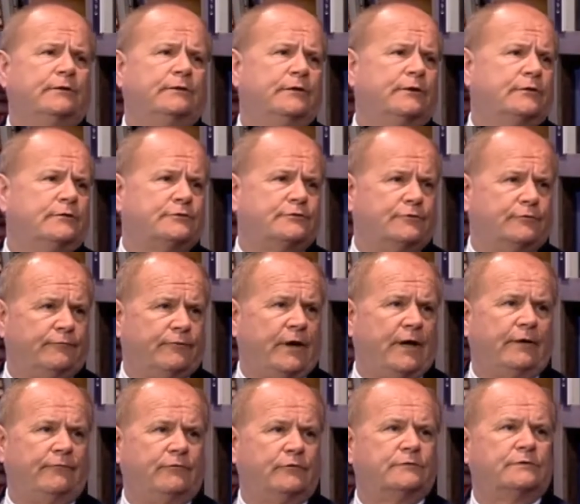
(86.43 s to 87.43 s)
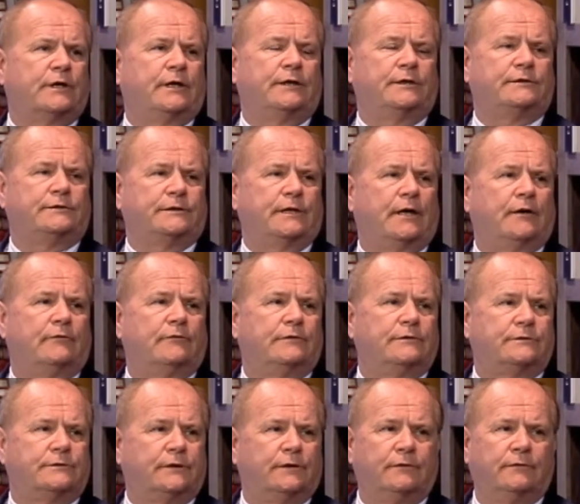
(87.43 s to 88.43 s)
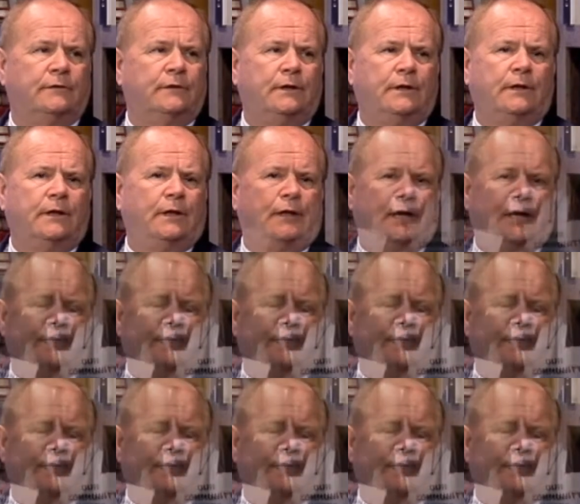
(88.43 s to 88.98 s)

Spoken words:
that could survive those kind of salaries. So, I